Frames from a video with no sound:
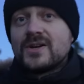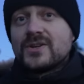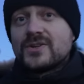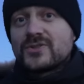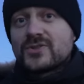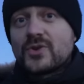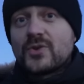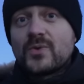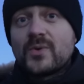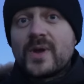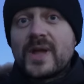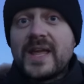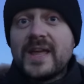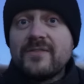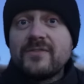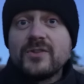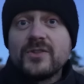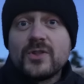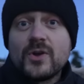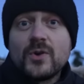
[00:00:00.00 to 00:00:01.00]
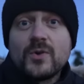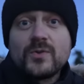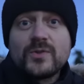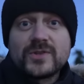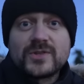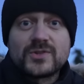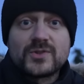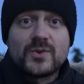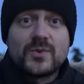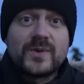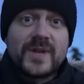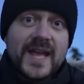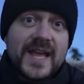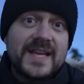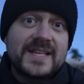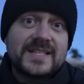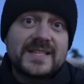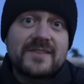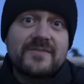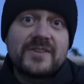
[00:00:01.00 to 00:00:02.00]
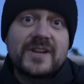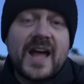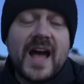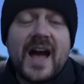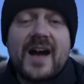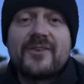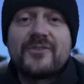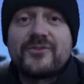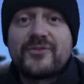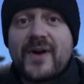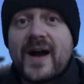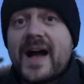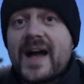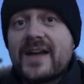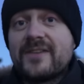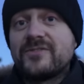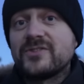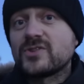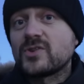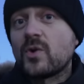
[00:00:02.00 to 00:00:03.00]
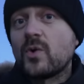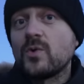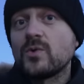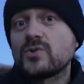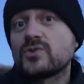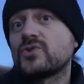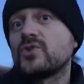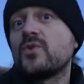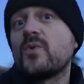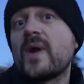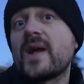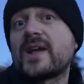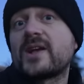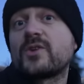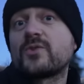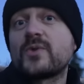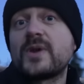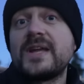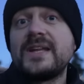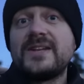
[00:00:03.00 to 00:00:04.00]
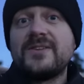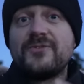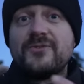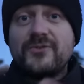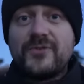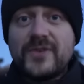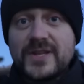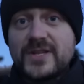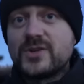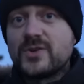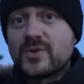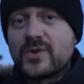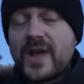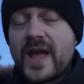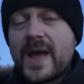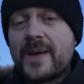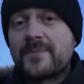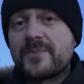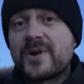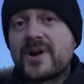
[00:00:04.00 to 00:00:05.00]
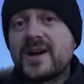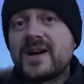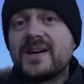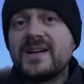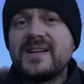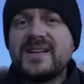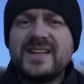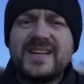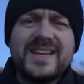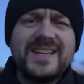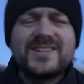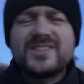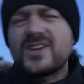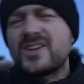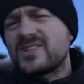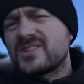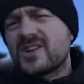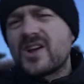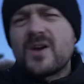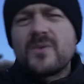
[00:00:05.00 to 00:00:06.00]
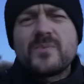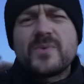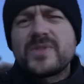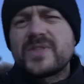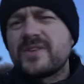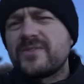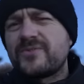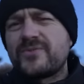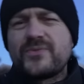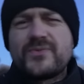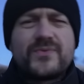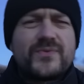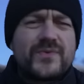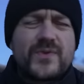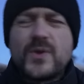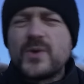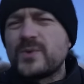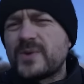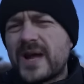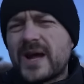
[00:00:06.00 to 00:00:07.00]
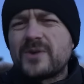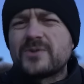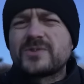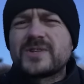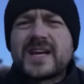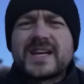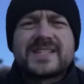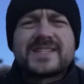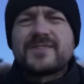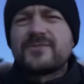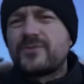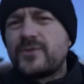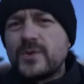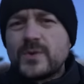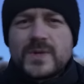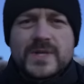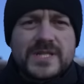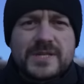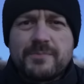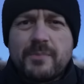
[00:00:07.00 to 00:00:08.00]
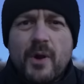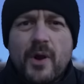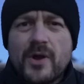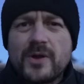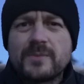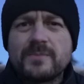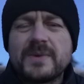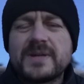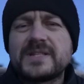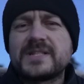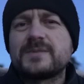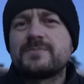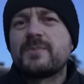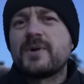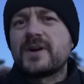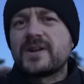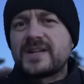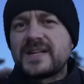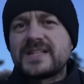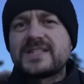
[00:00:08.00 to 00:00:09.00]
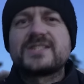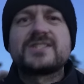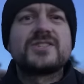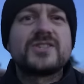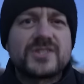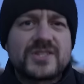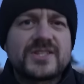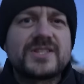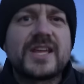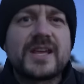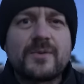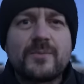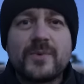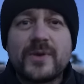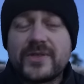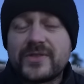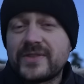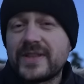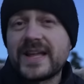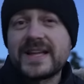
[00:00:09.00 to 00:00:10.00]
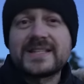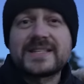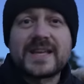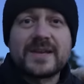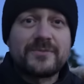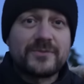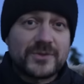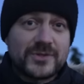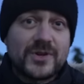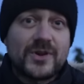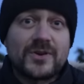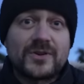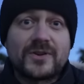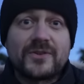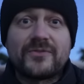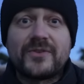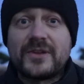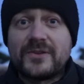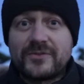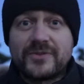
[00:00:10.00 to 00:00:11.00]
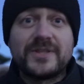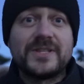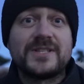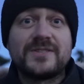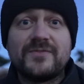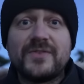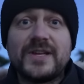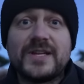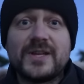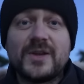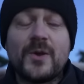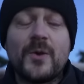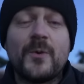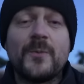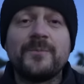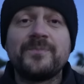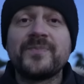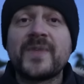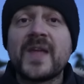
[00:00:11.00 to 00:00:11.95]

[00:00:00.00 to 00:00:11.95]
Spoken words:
So even though the Sony a7R5 is also a great video camera, it does come with a few downsides and a few disappointments, but let's just stick with landscape photography for this video.